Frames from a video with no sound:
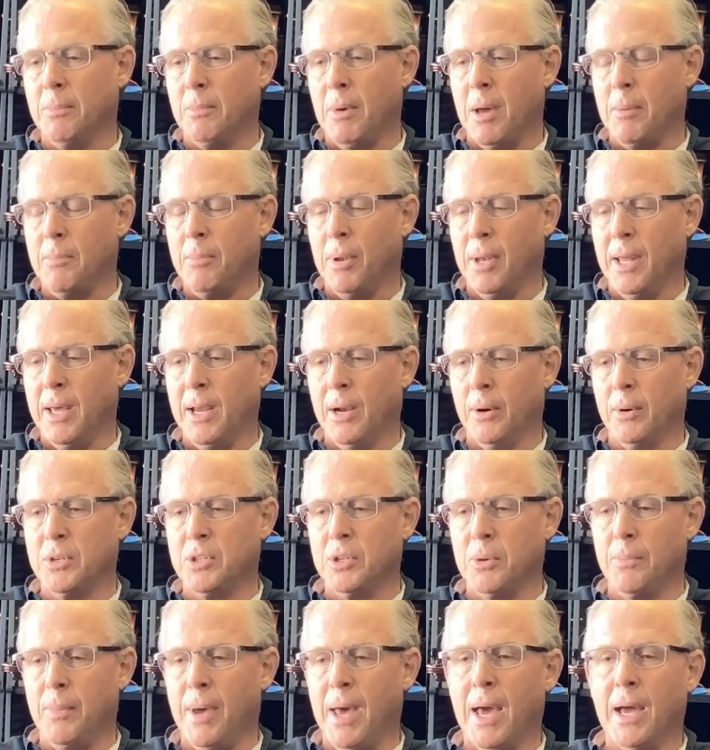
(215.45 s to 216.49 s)
my player is
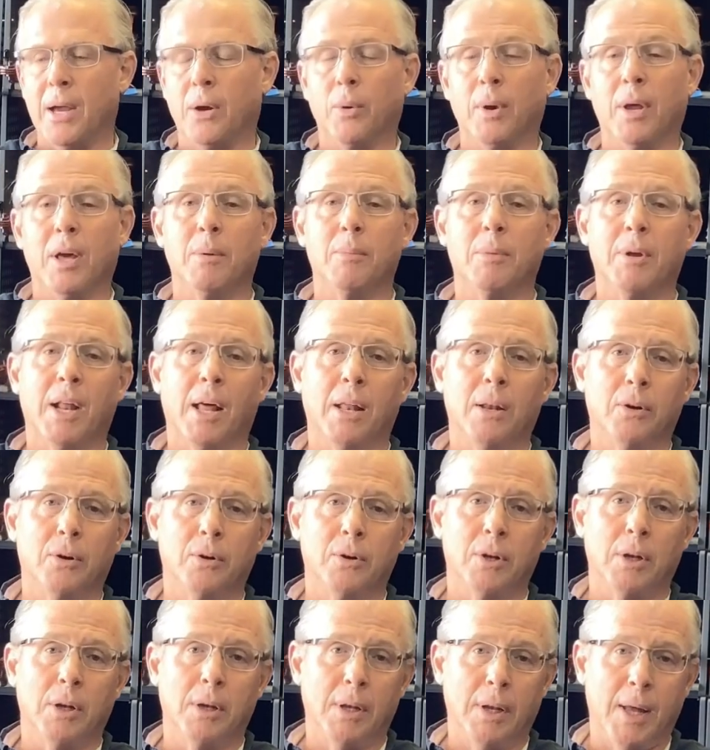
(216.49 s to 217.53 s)
a background, but I
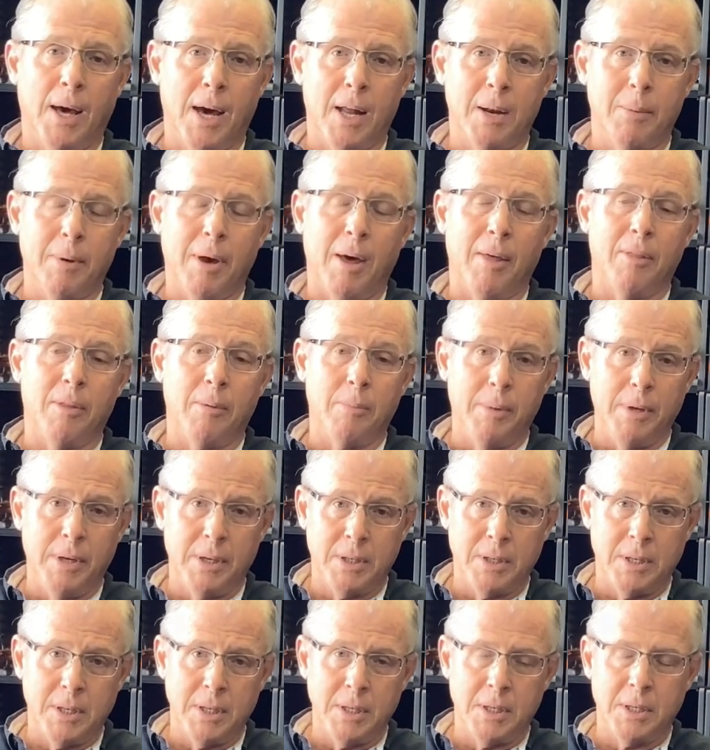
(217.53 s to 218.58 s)
learned a lot about the
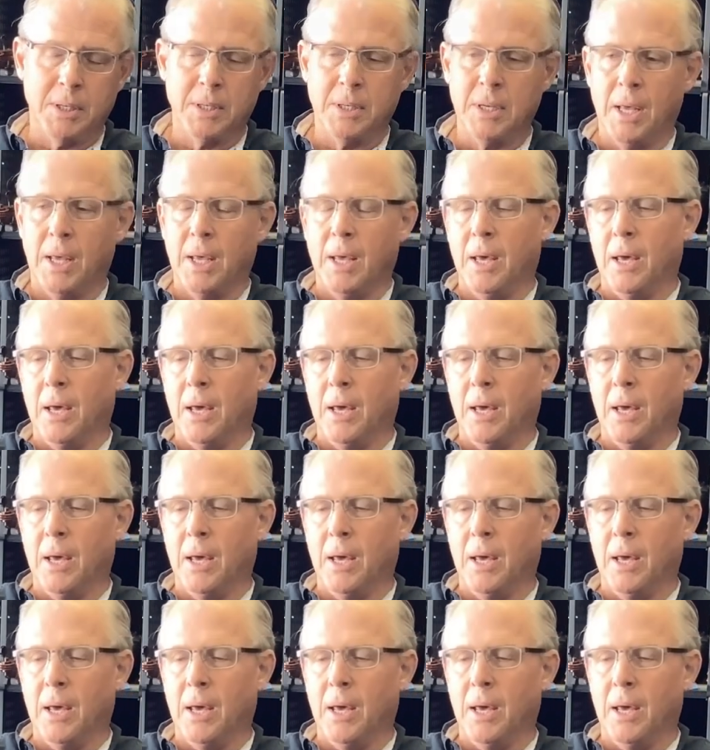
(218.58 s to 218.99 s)
business,